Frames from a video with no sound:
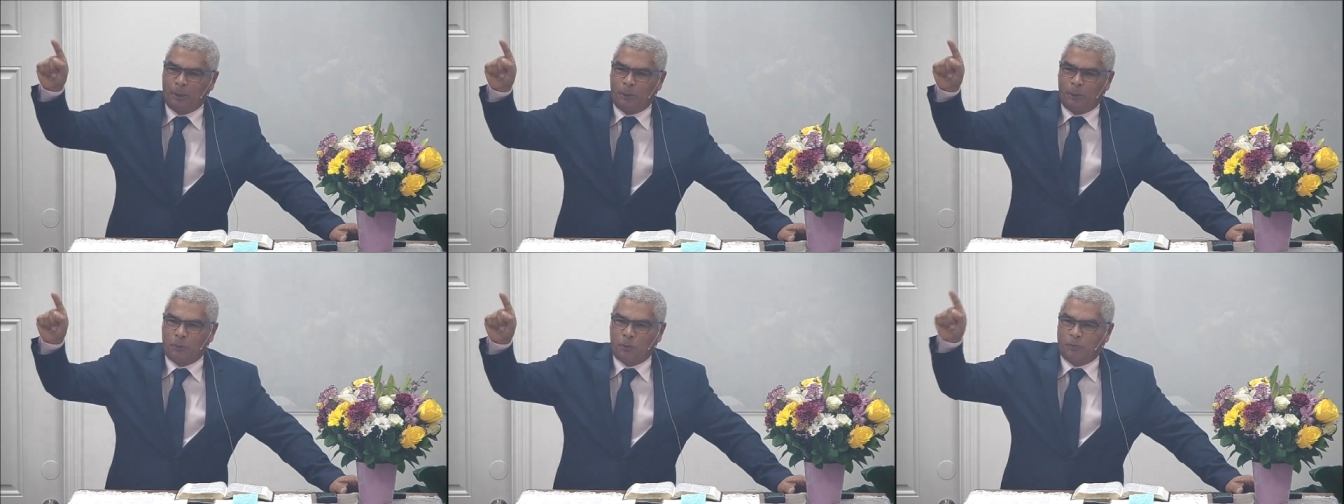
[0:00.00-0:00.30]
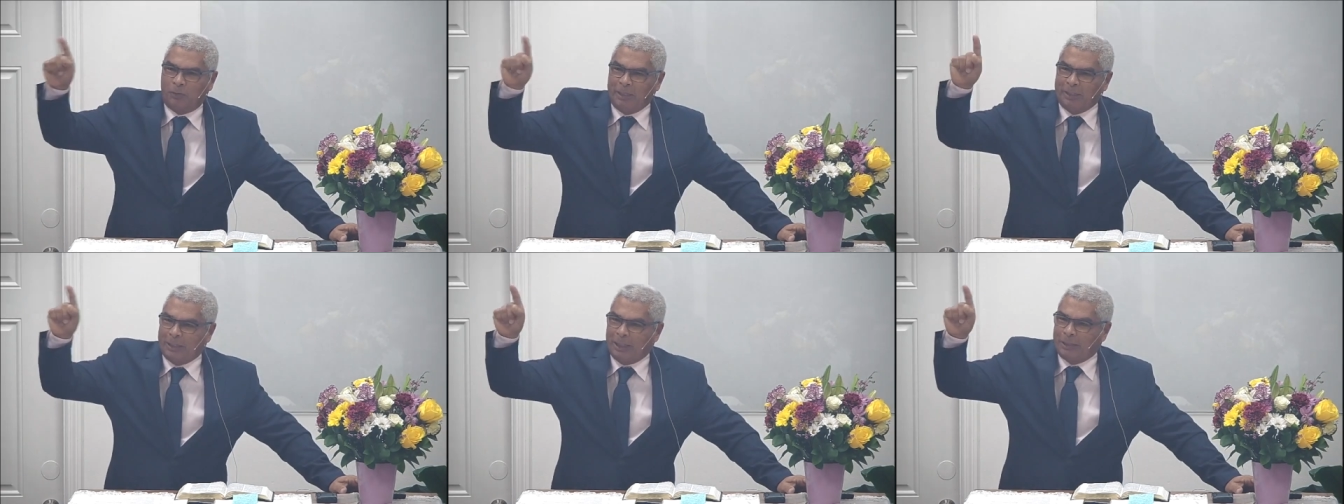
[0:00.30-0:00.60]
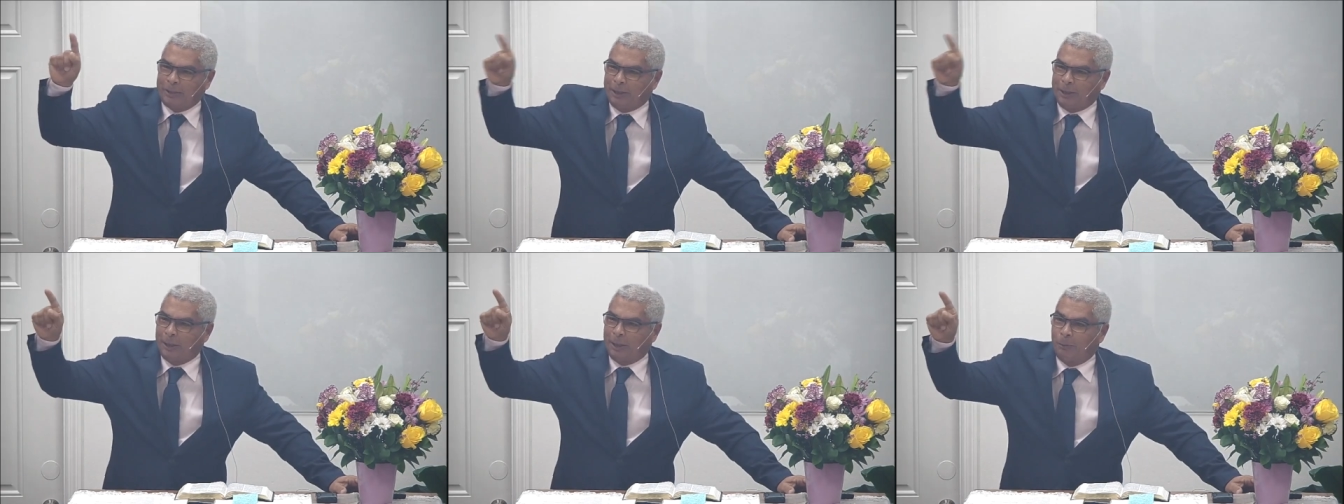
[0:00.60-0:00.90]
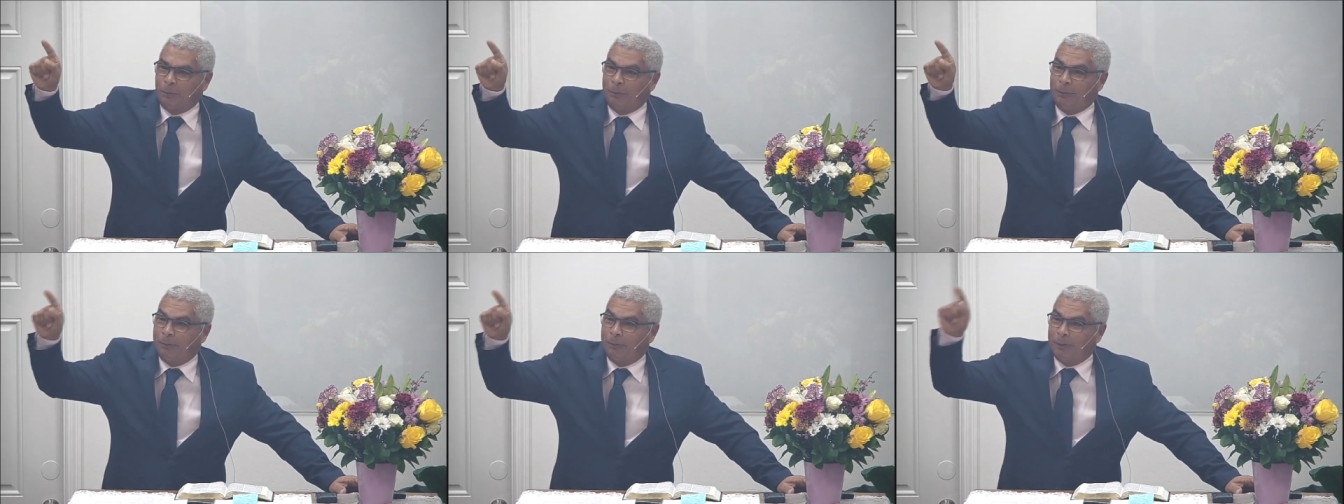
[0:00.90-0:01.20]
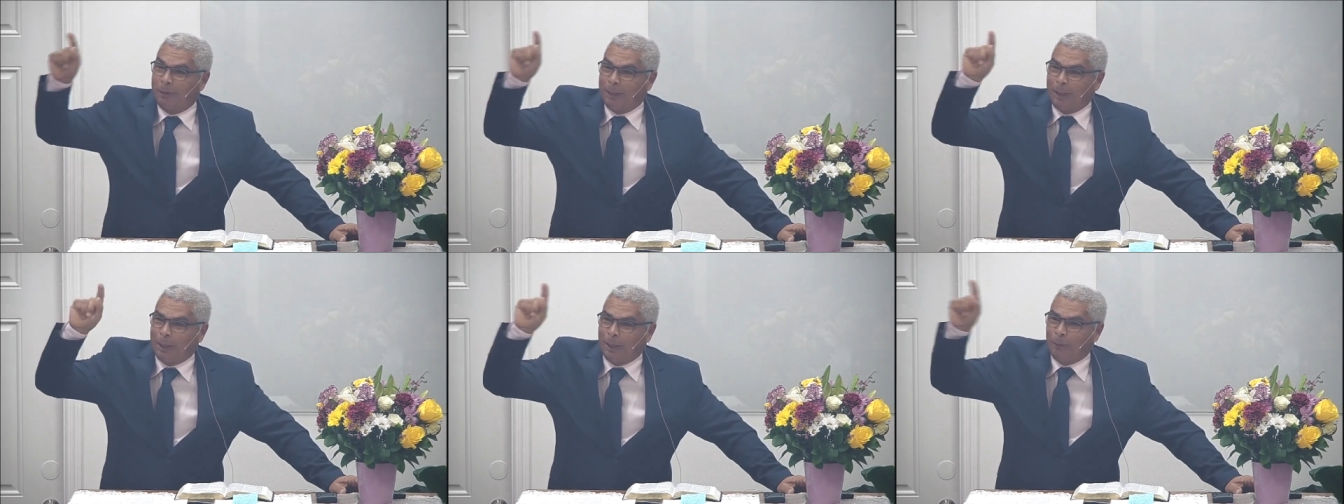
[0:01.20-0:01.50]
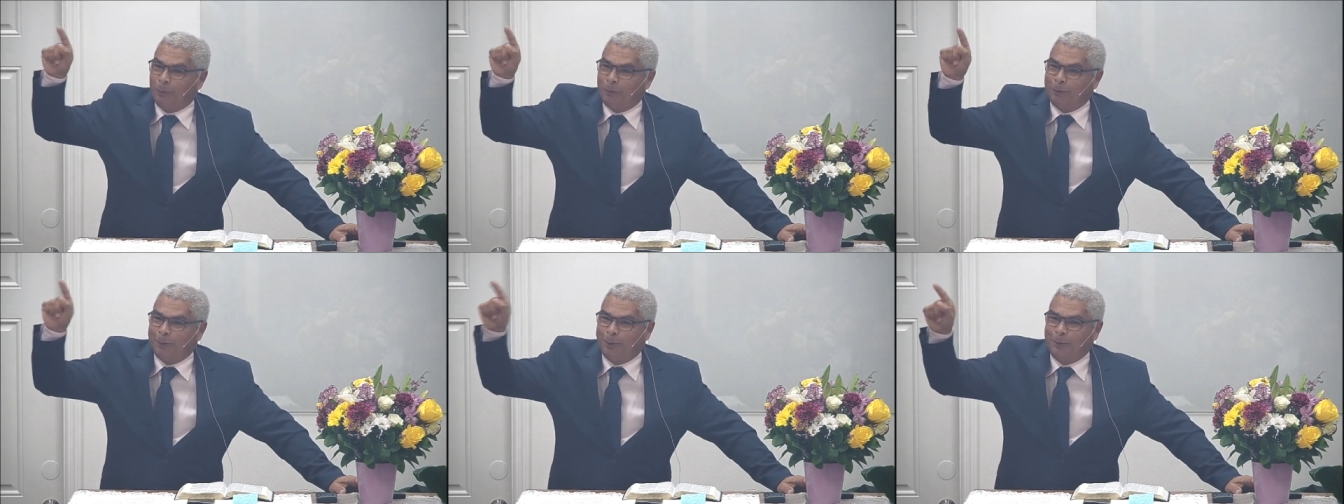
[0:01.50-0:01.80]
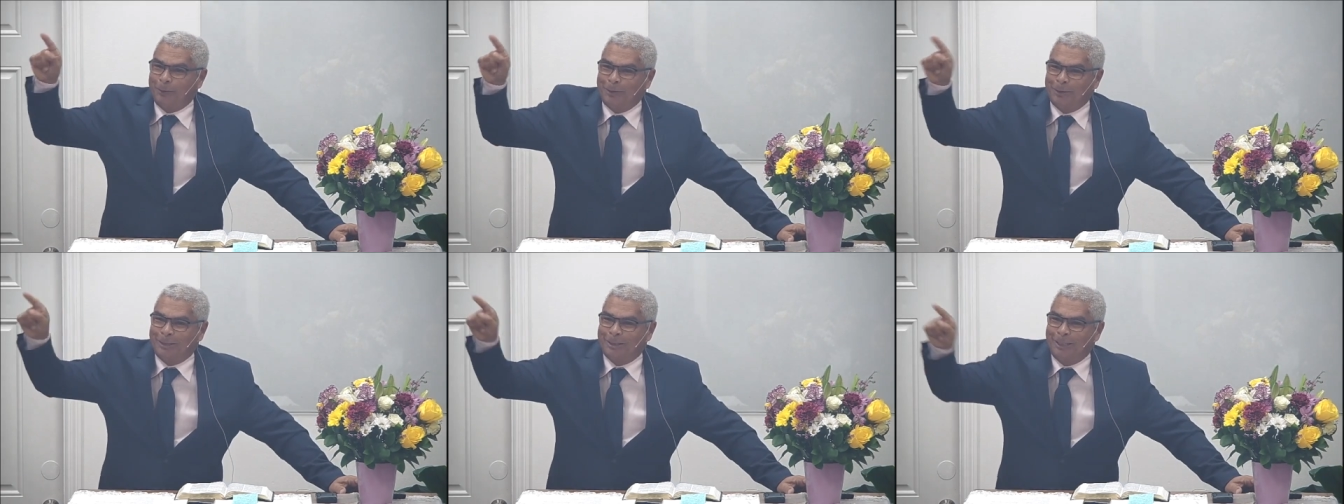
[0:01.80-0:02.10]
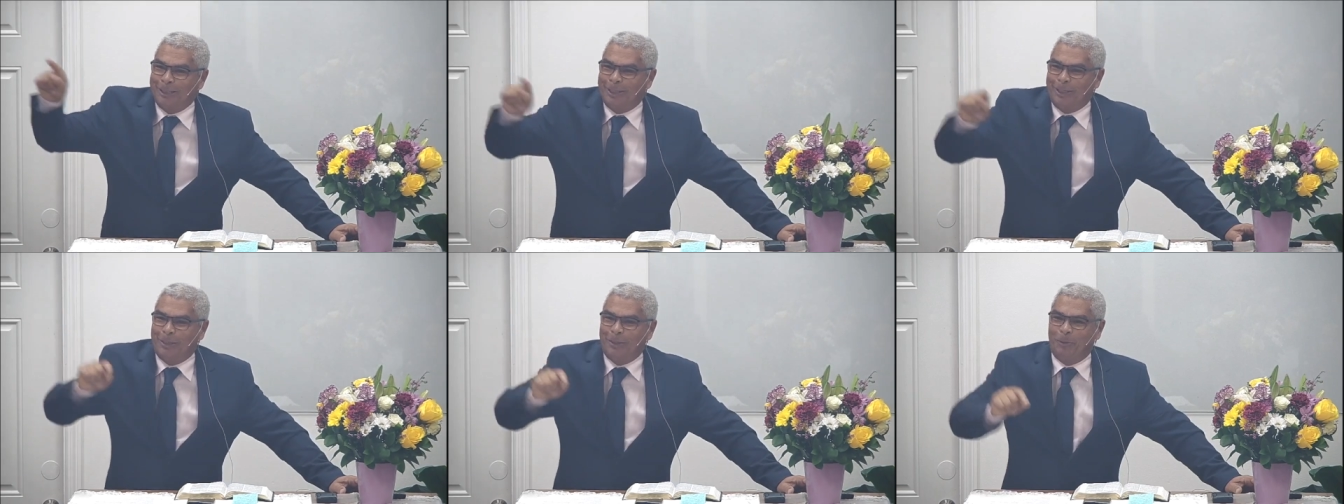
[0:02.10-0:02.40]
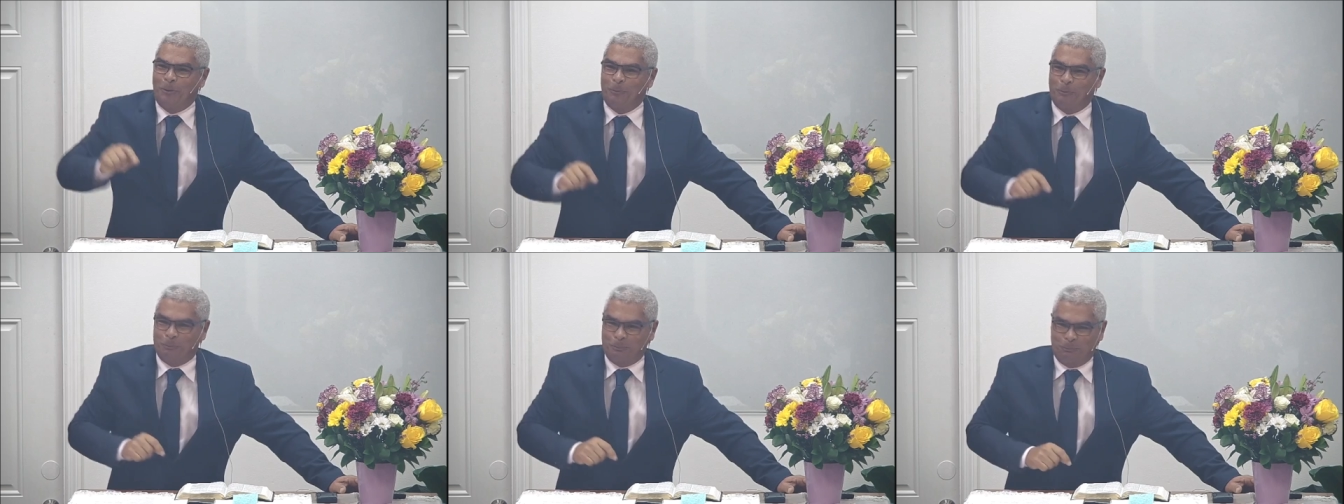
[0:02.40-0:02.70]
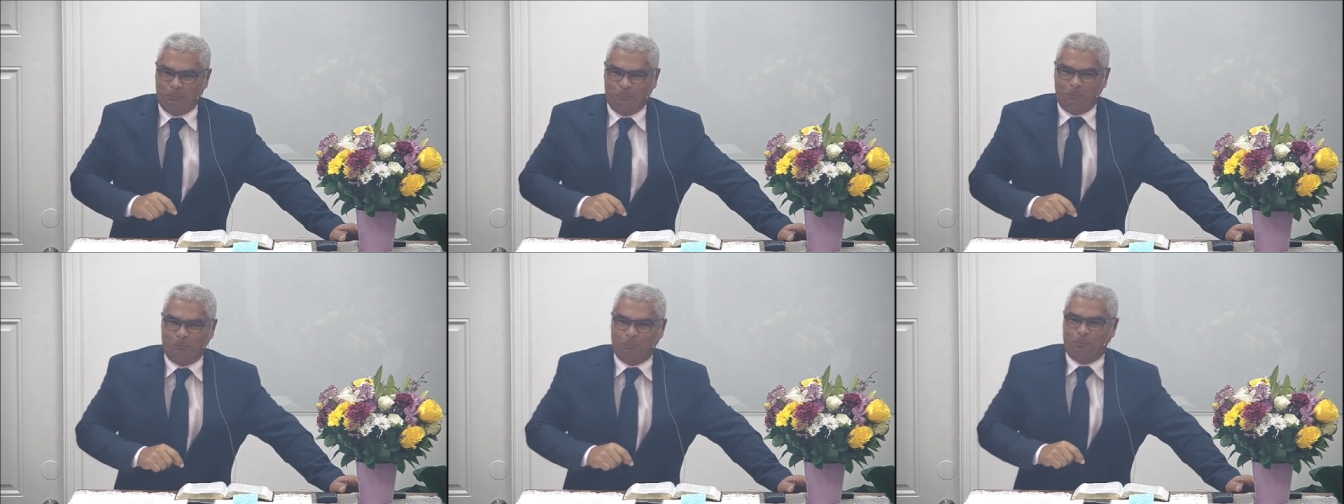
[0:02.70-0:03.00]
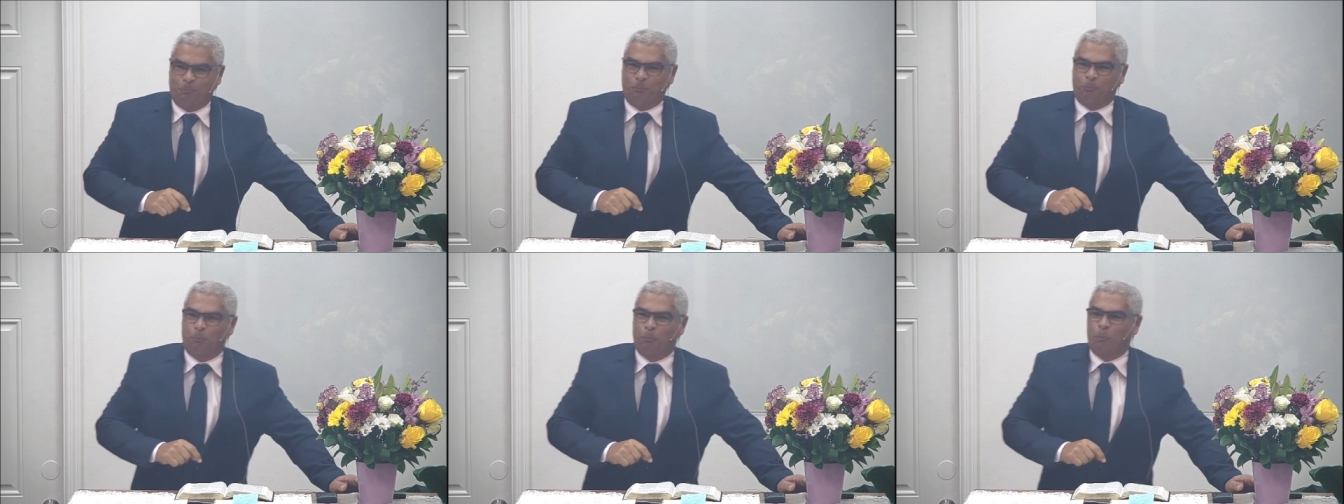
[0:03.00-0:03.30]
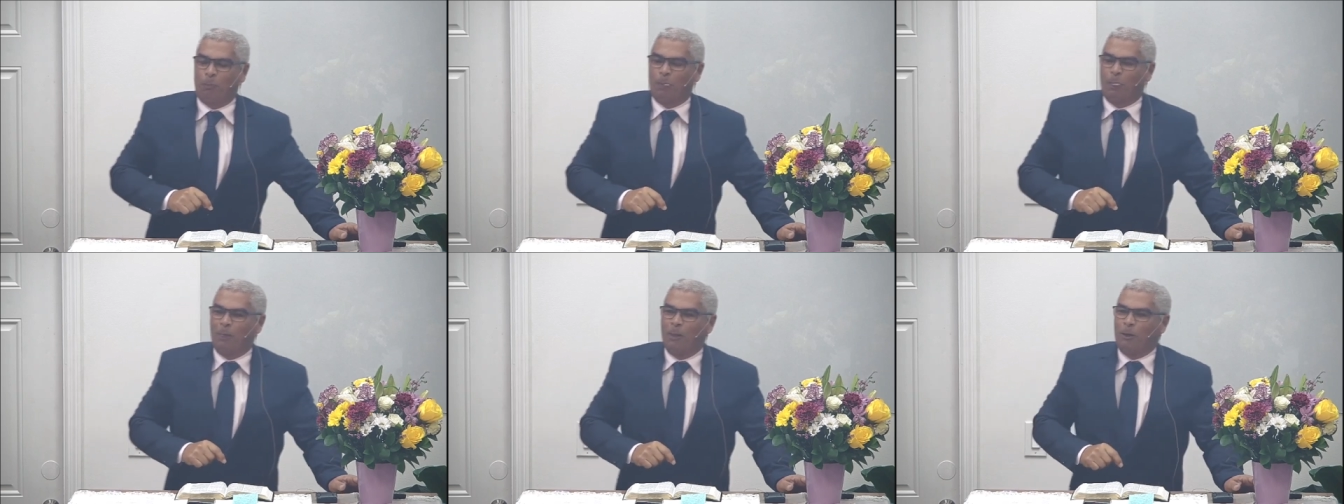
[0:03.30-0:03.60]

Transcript: Because the true God is the God of Israel.